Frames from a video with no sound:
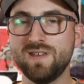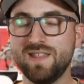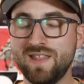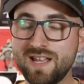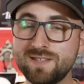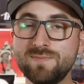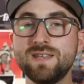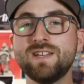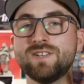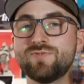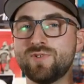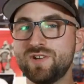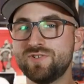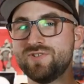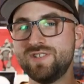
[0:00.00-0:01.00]
and that's
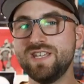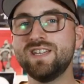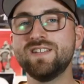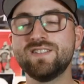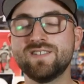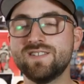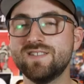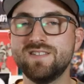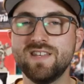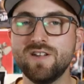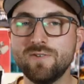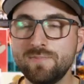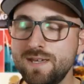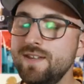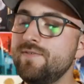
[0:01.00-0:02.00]
because Roger Deakins is the
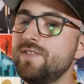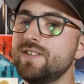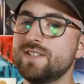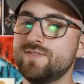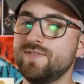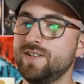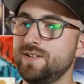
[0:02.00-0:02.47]
DOP for this